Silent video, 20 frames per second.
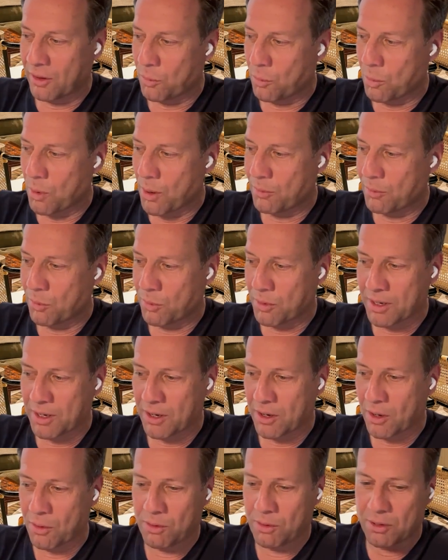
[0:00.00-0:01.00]
well, I'm not going to
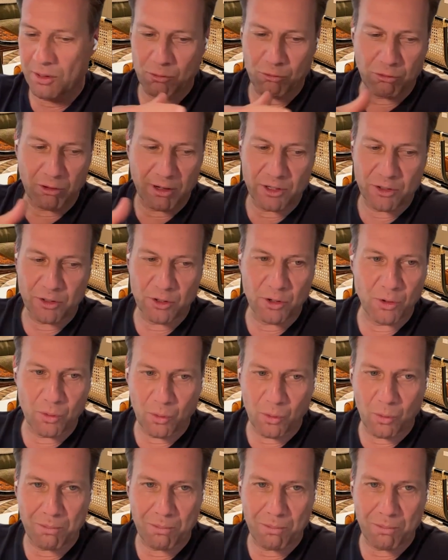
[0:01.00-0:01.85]
go the traditional,